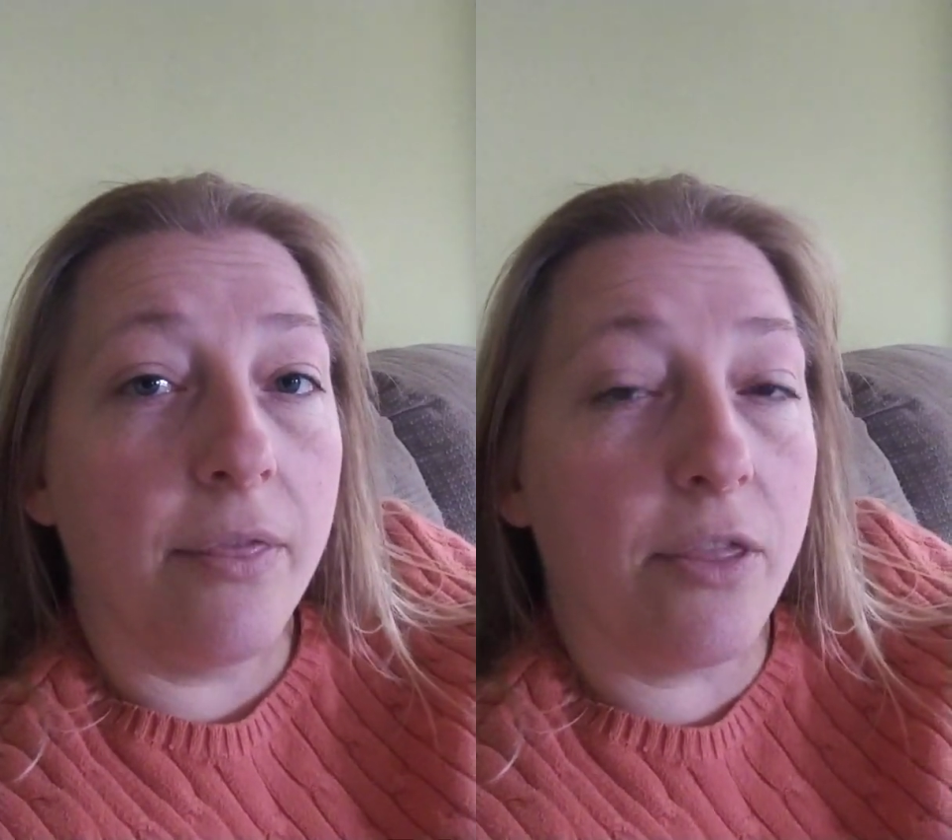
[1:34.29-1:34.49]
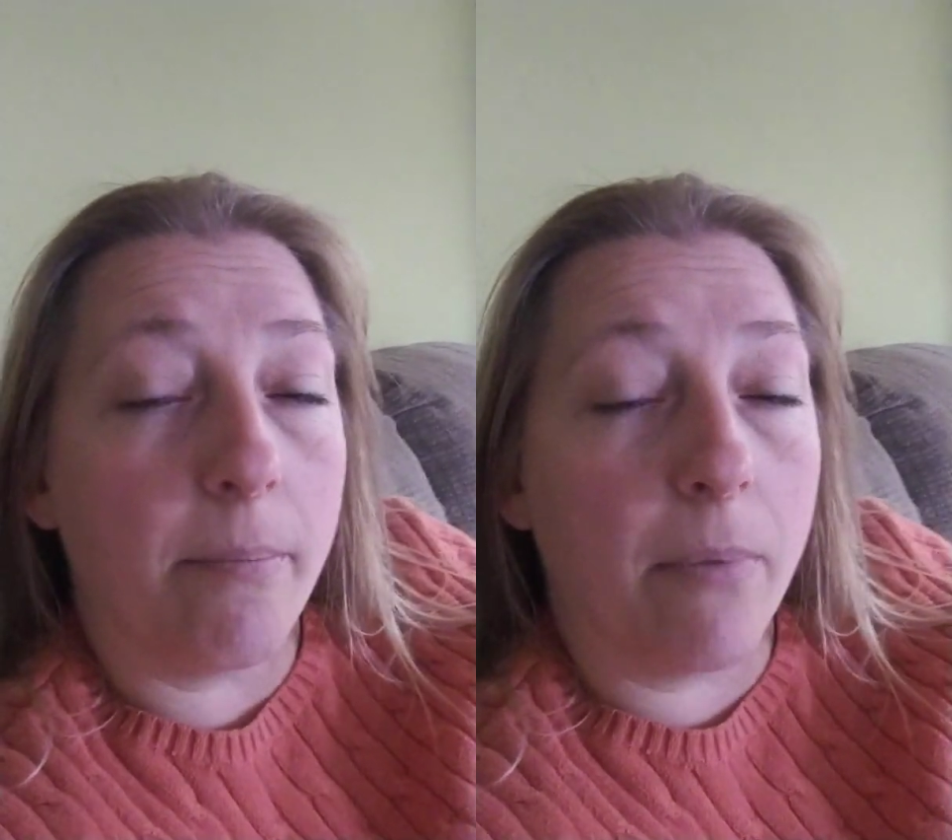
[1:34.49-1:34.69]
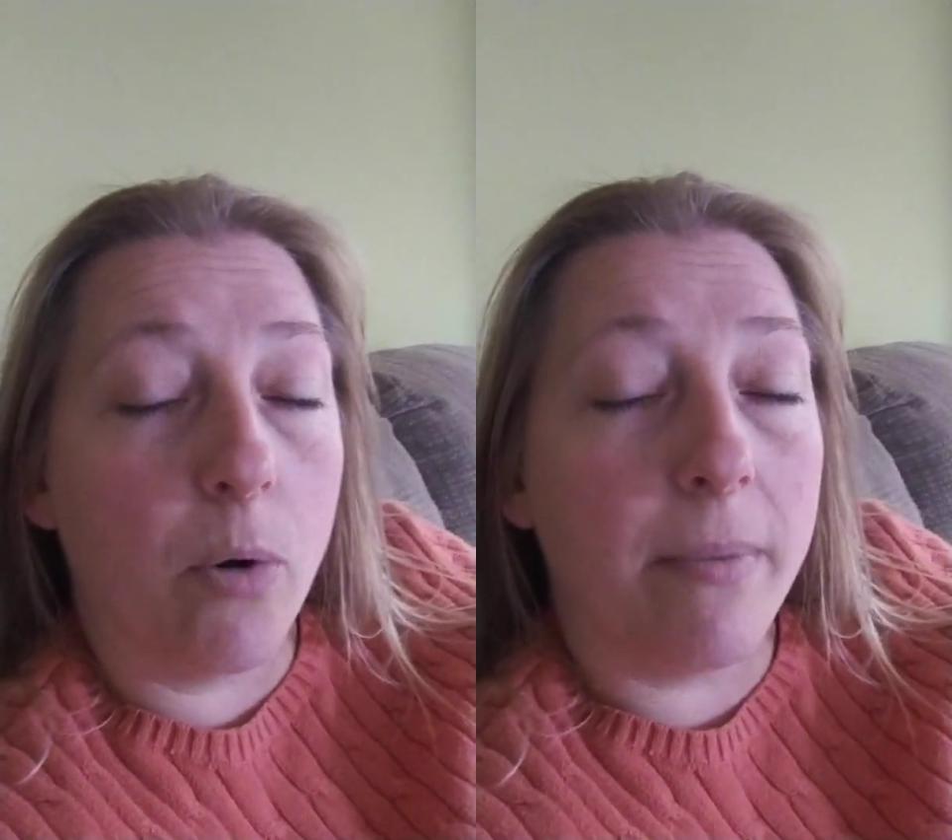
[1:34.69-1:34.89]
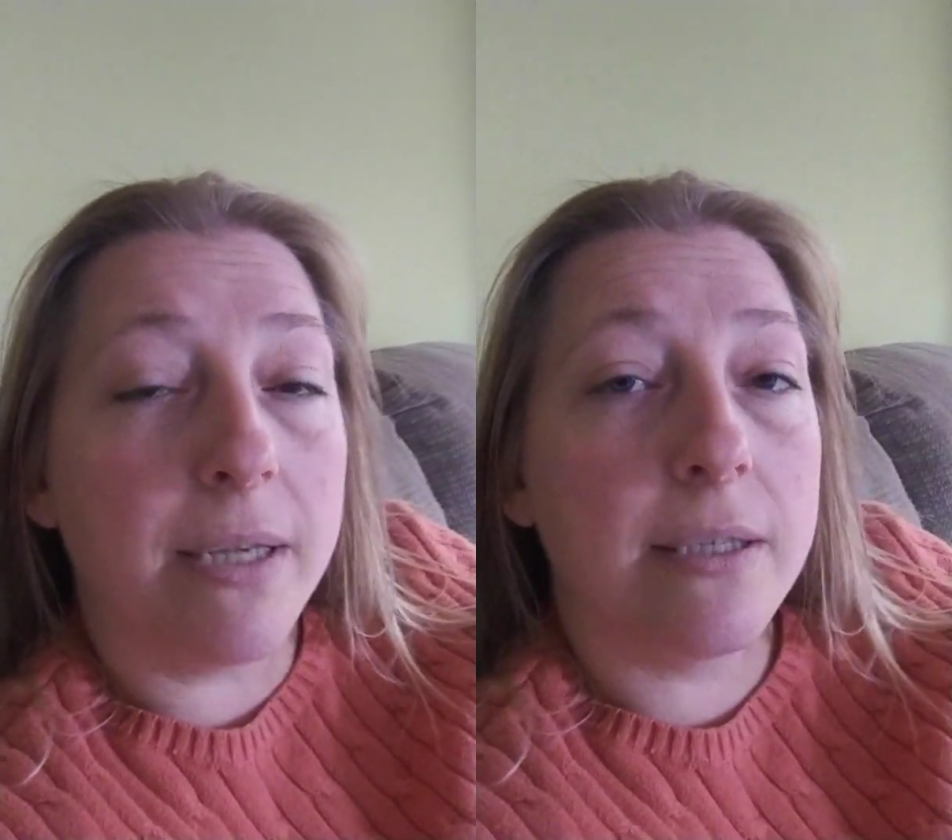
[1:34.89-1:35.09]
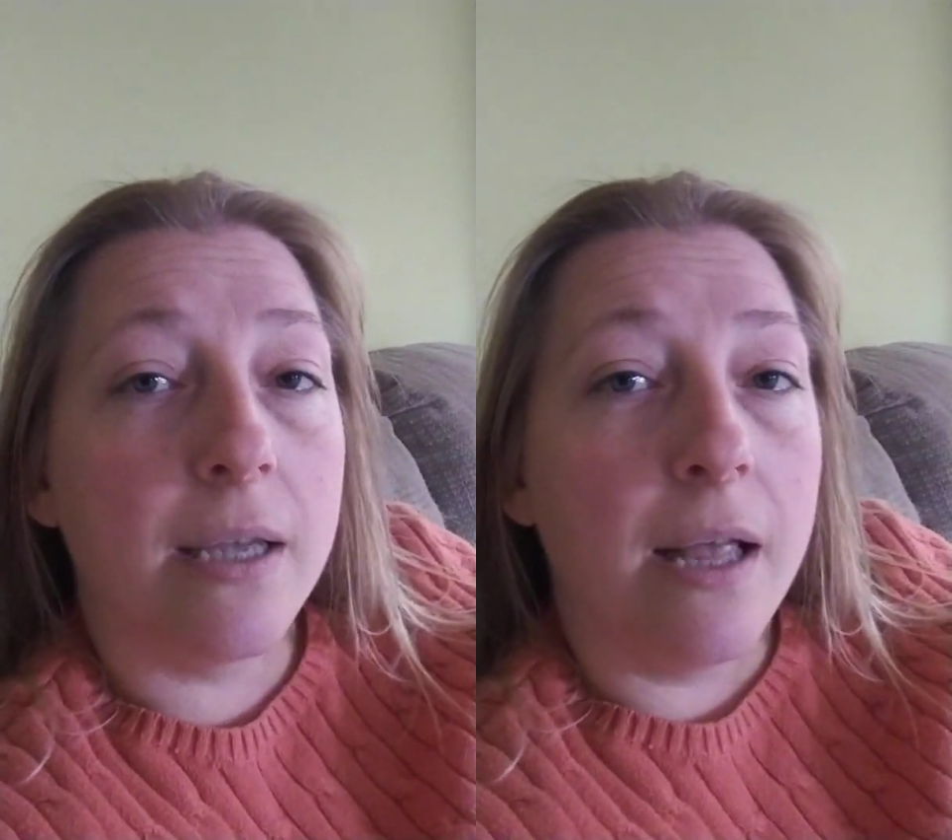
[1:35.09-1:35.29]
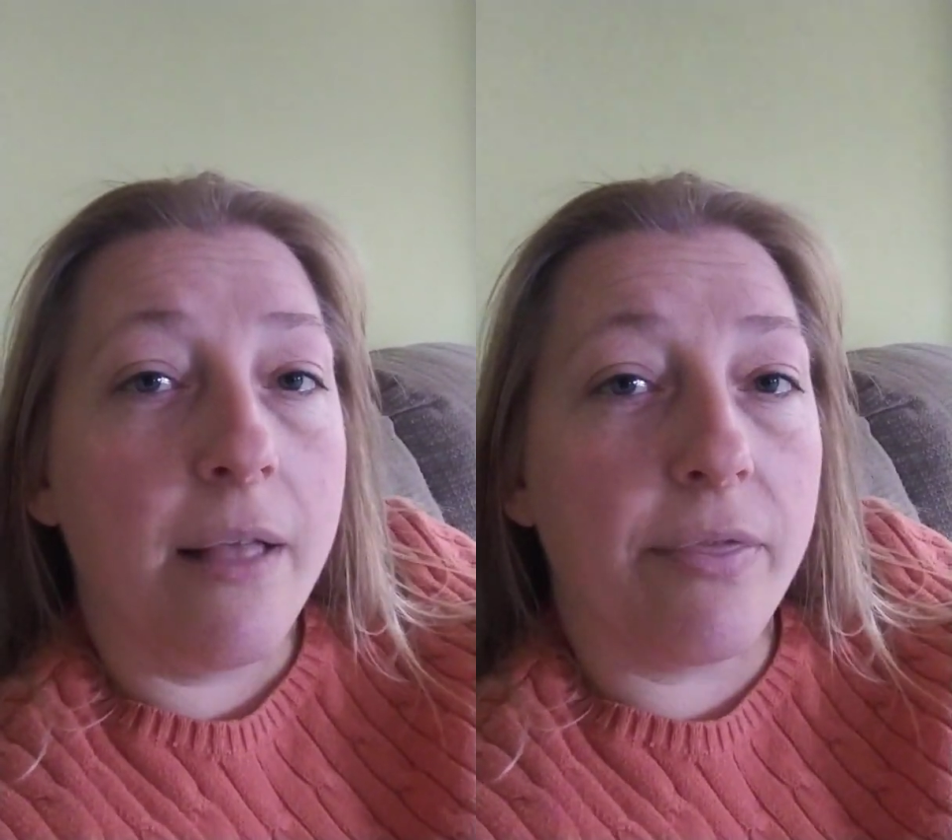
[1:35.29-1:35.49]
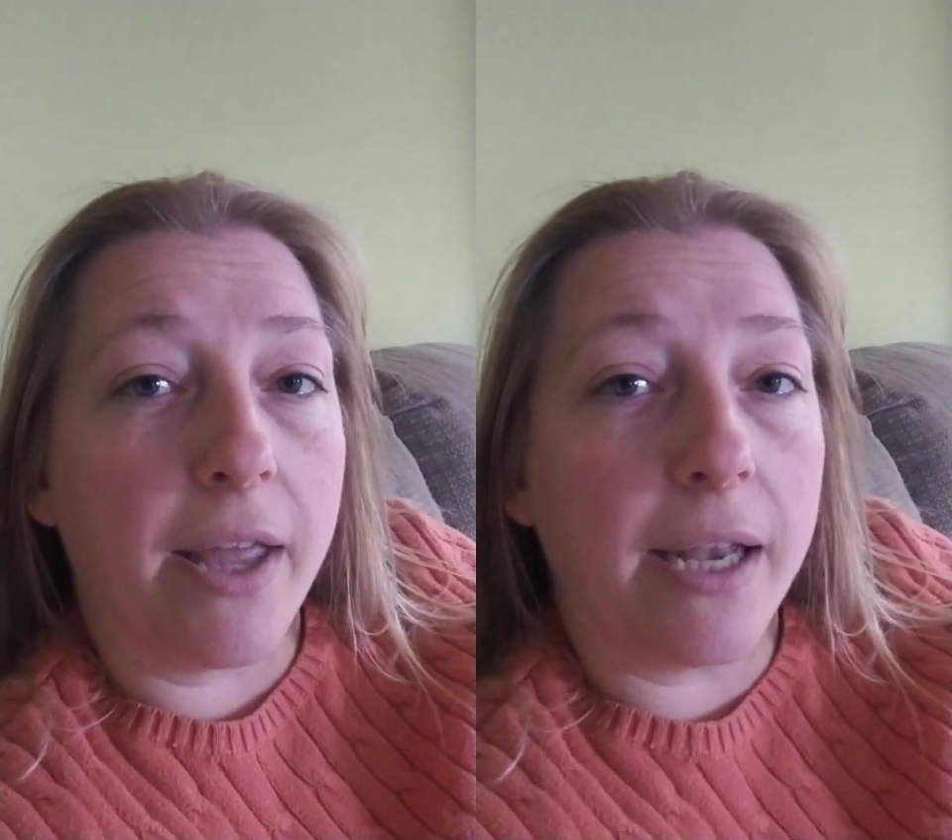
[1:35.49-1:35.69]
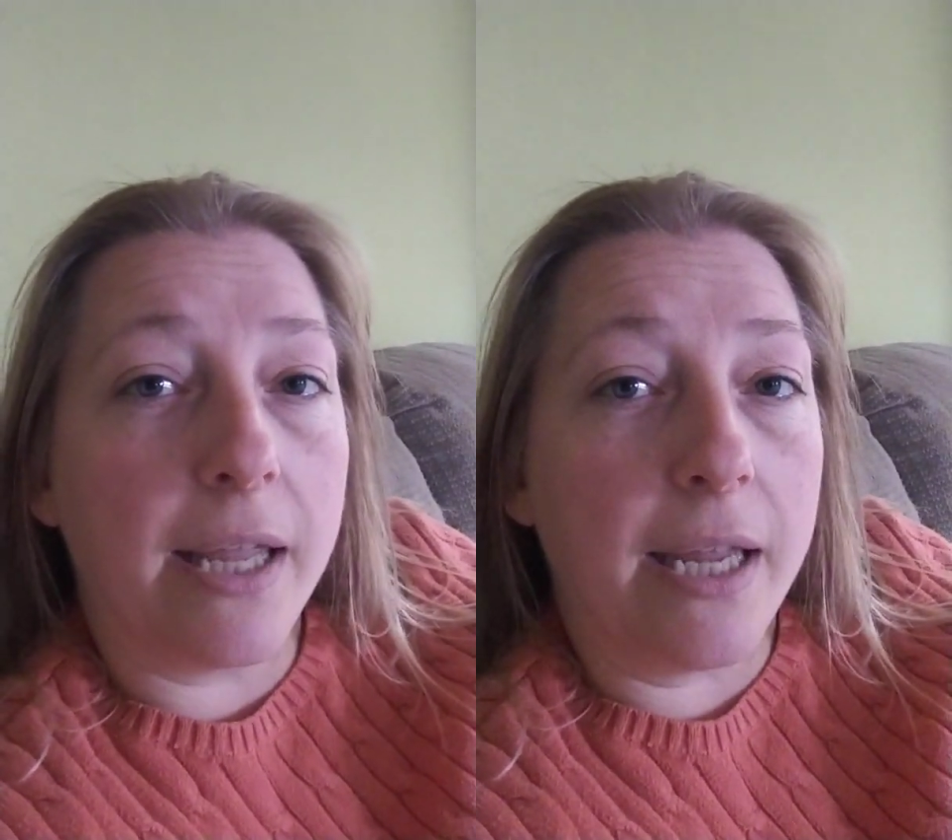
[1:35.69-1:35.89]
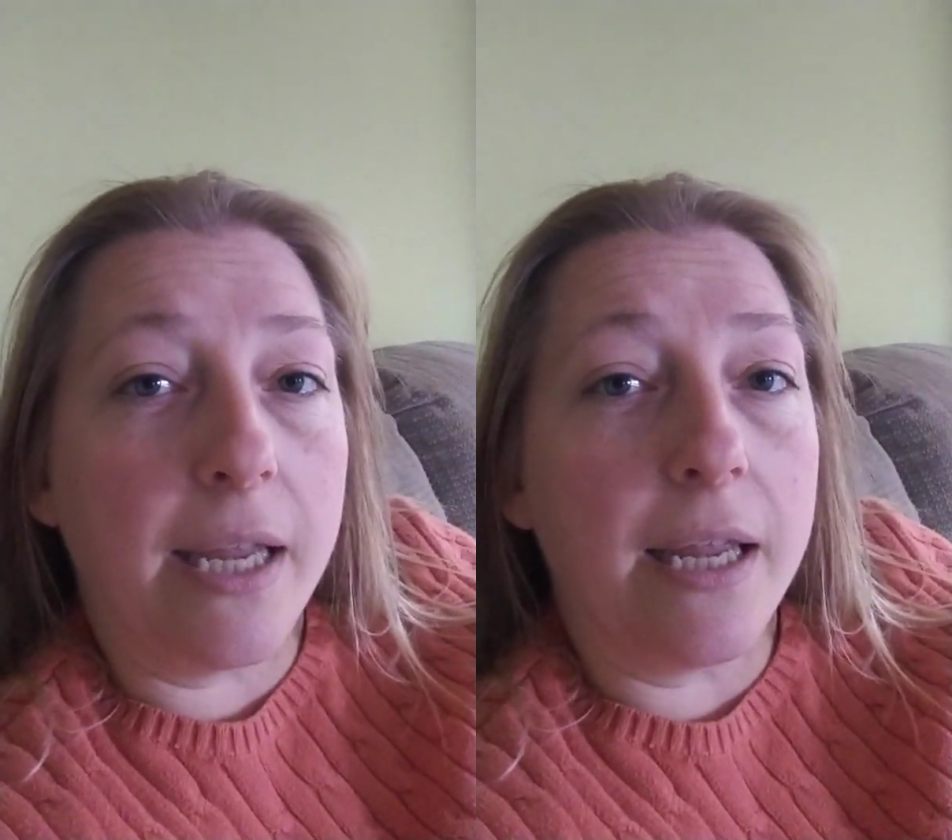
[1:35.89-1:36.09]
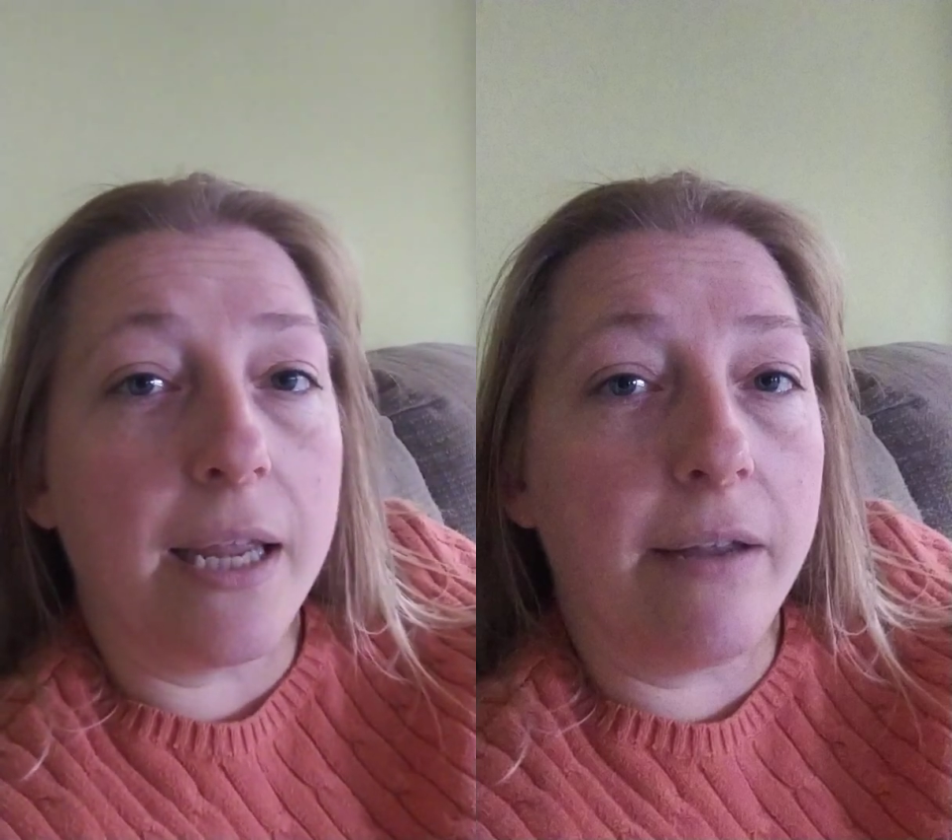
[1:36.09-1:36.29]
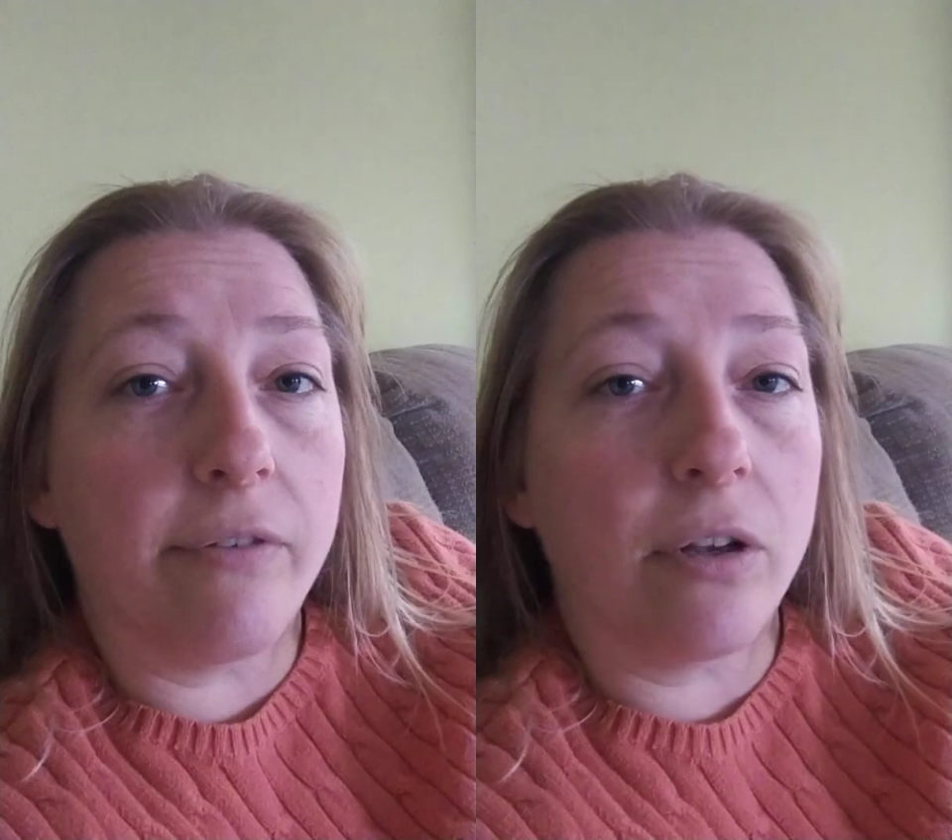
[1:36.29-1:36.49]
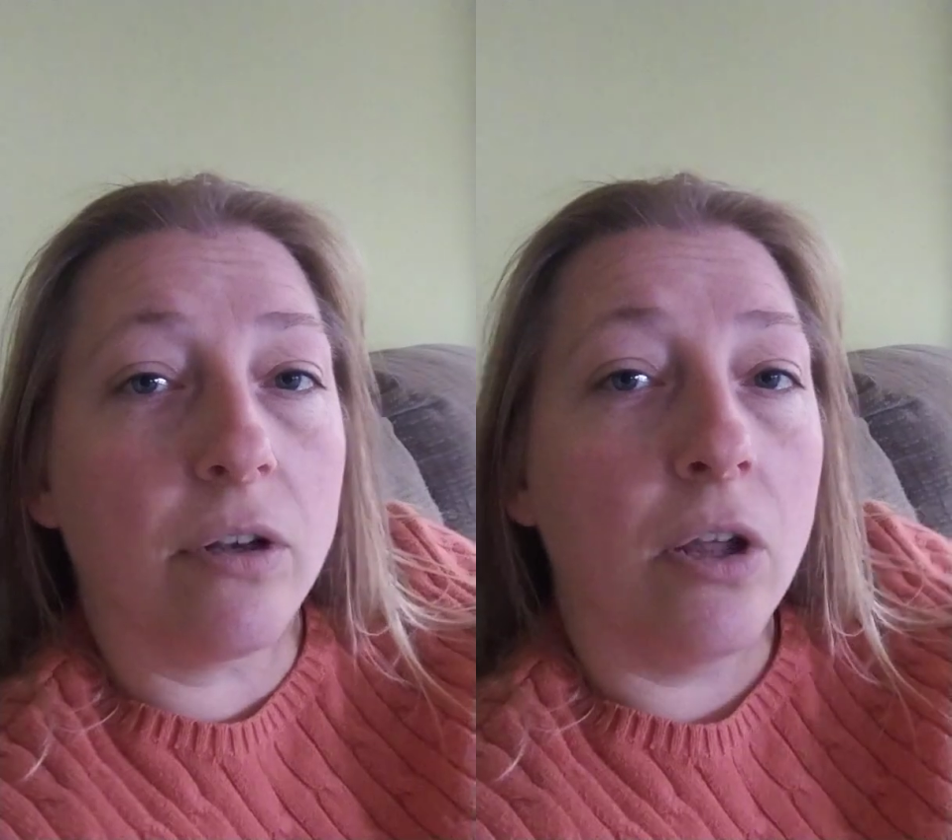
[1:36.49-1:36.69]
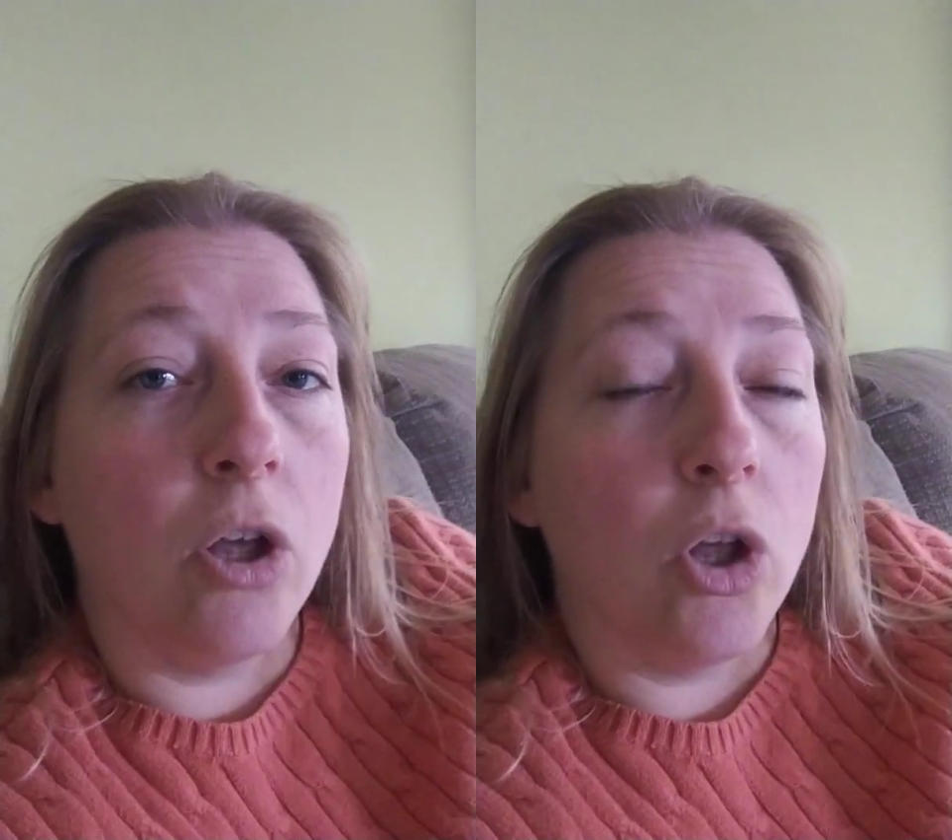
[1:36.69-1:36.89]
The moment that he even